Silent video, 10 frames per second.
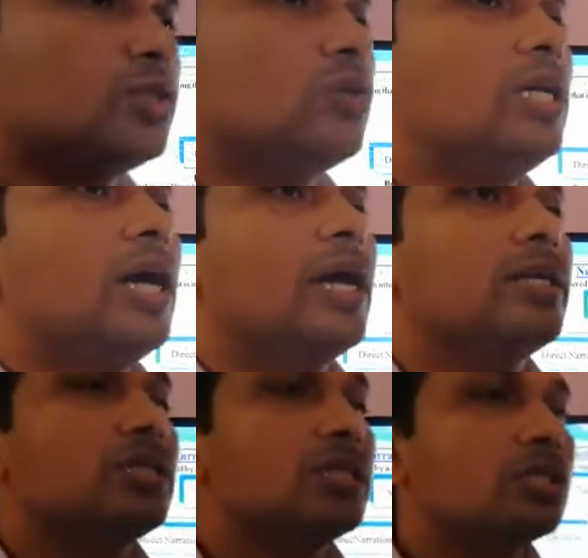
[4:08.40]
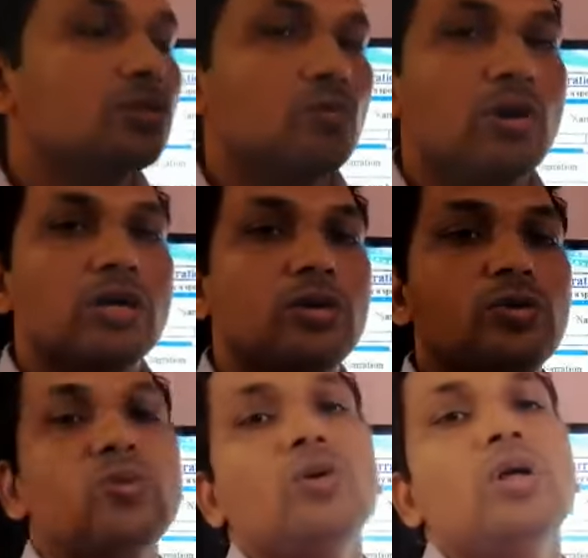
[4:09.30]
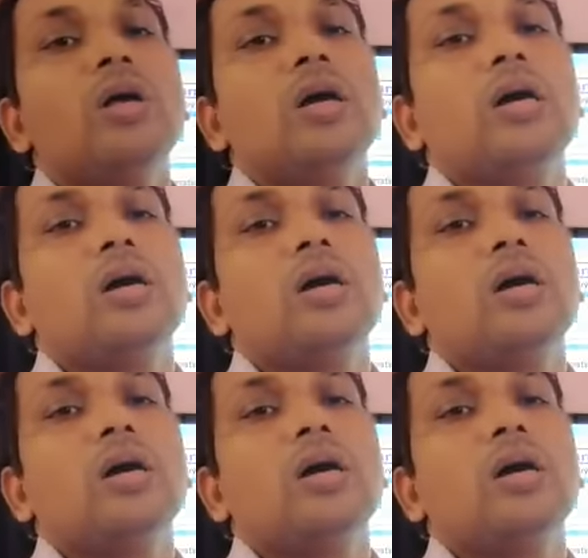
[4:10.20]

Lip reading: actually, I just want to